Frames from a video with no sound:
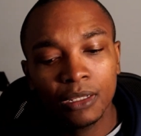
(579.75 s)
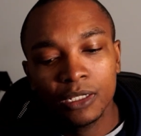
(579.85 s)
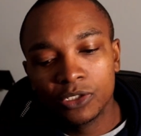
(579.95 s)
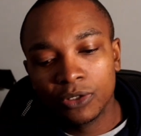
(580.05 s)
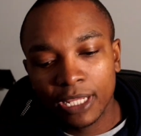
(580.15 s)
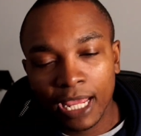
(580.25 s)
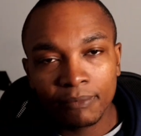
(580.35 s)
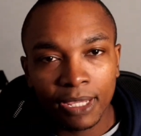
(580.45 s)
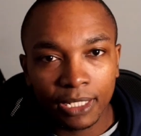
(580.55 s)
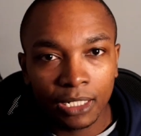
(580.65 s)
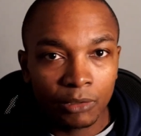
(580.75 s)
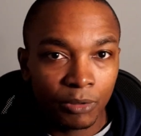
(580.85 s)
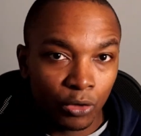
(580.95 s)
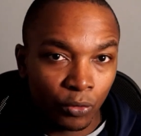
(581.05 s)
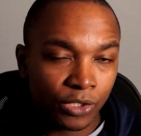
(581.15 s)
So it can make it a little bit
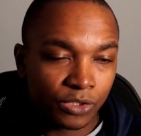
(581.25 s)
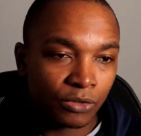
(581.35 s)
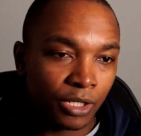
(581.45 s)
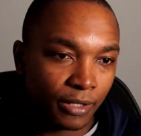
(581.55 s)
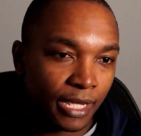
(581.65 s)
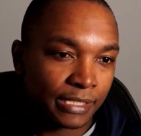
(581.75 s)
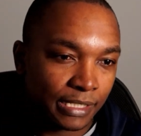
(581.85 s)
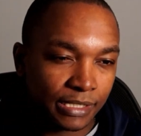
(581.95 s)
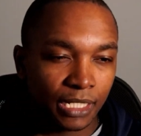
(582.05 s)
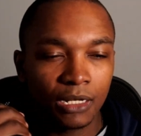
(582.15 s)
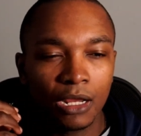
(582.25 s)
annoying. So yeah, as I said,